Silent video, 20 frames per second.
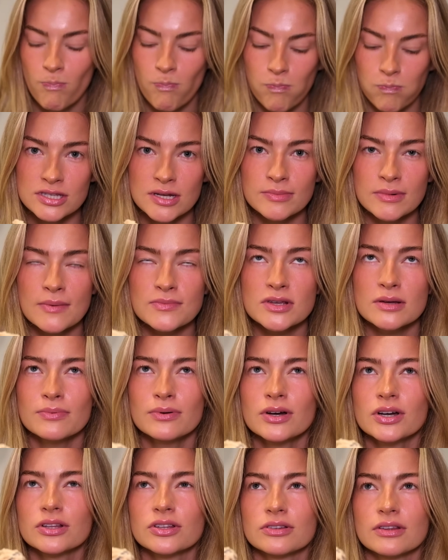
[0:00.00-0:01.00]
Sometimes I'll
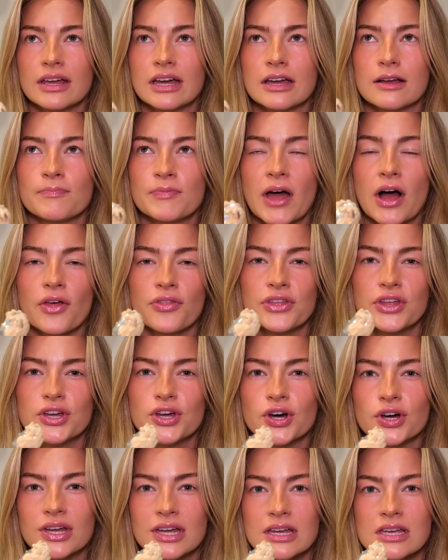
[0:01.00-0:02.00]
put like healthy
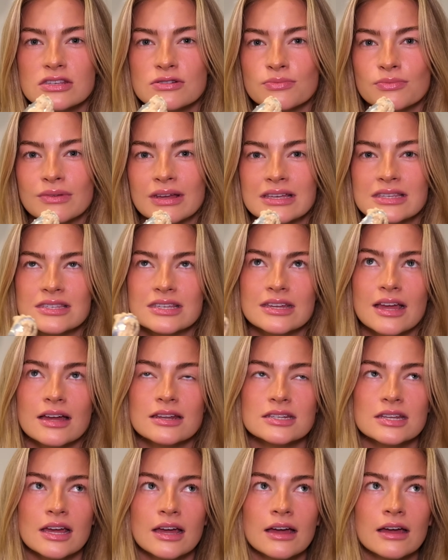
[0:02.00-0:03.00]
cookies from like
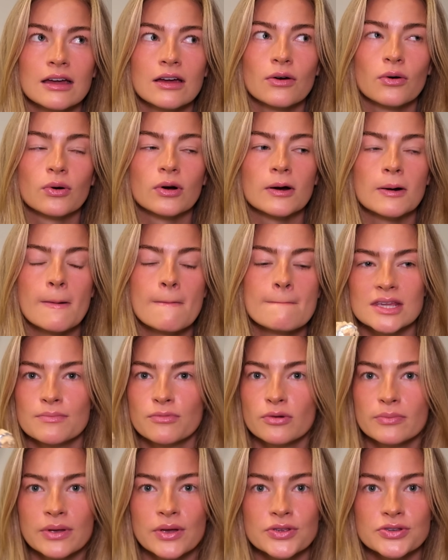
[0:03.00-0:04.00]
Siete or
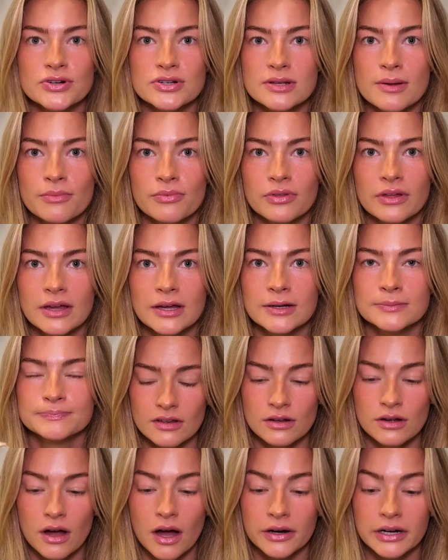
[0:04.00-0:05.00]
Simple Mills or something
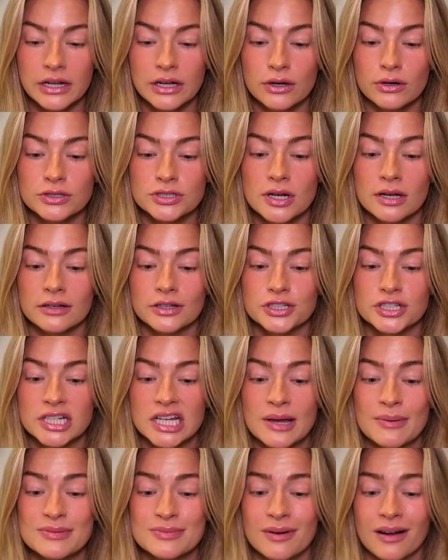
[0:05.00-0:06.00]
on it, or chocolate
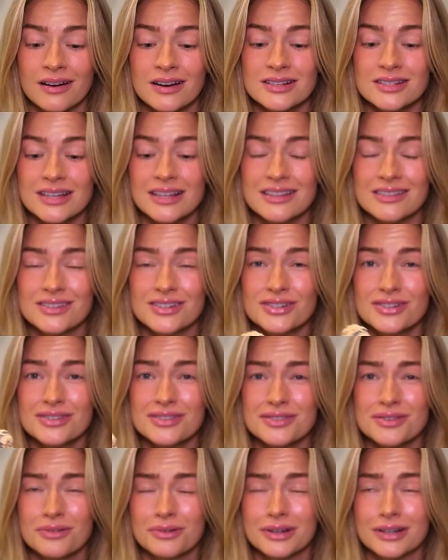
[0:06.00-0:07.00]
chips, but honestly this is
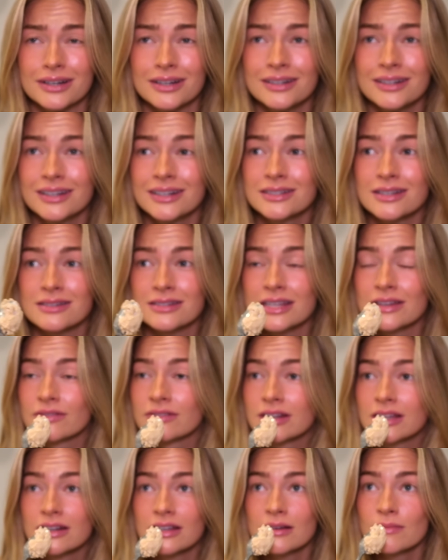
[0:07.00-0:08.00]
just so good it doesn't even
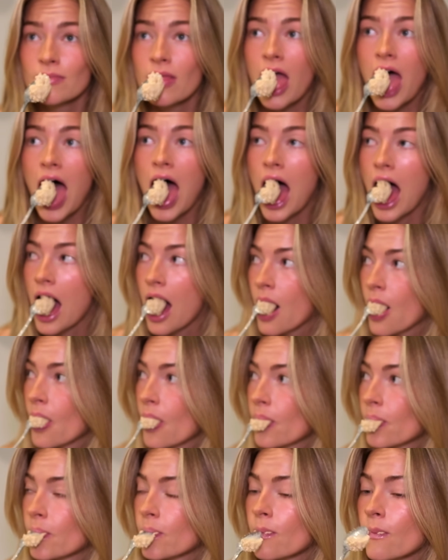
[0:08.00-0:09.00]
need it.
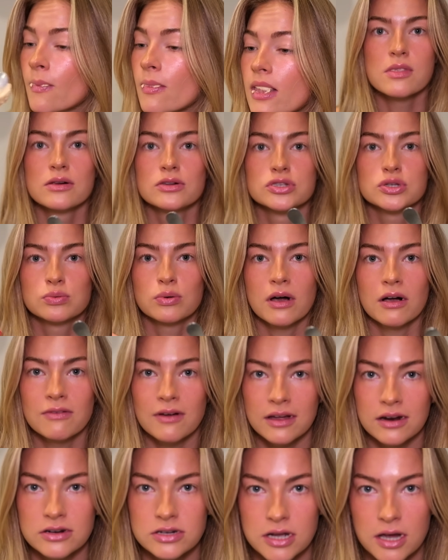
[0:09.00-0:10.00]
12
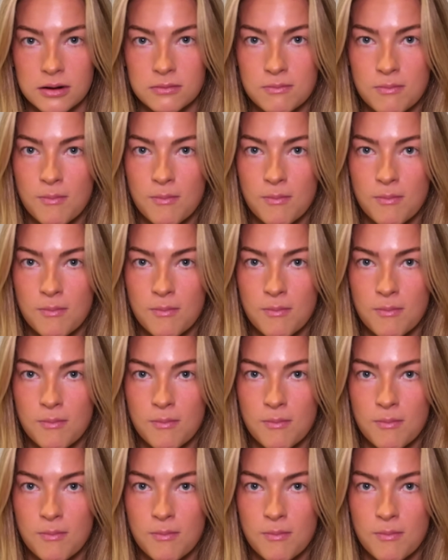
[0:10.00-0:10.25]
out of 10.